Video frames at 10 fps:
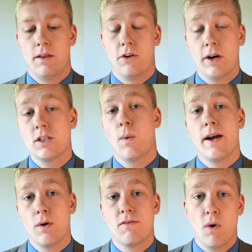There is a
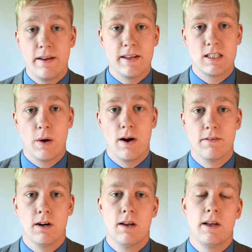way to avoid this,
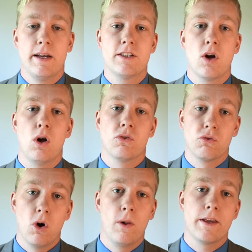however. It's
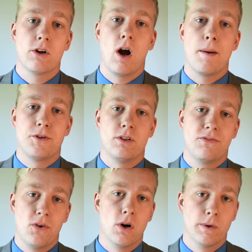called rolling your
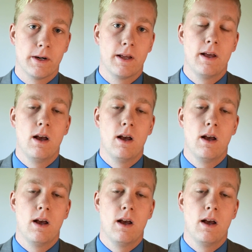options forward.